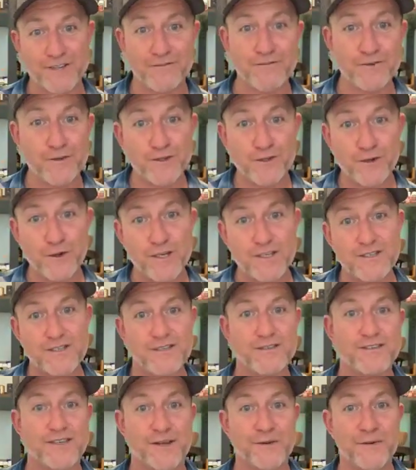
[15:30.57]
to food
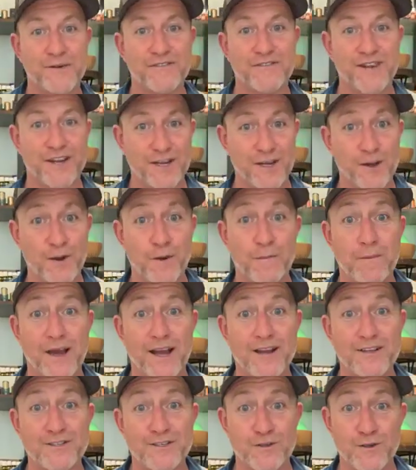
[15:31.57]
choices and we've got to go
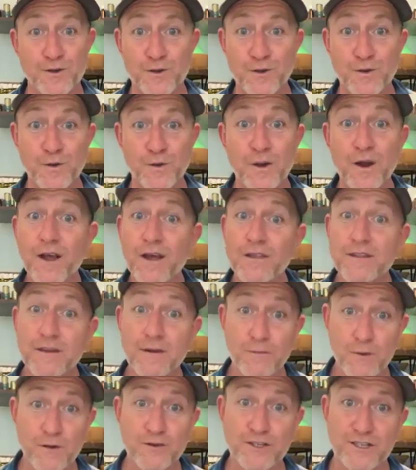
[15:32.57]
back to
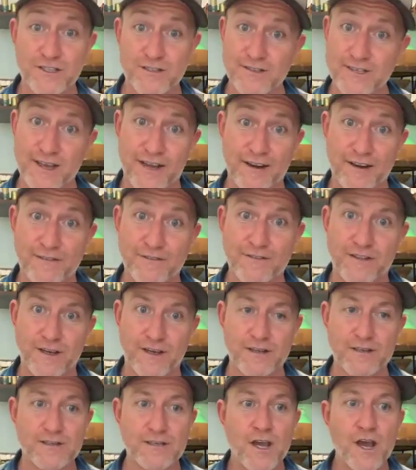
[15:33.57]
the emotion side of
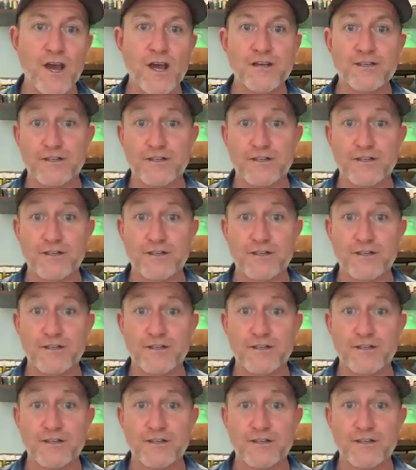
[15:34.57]
things.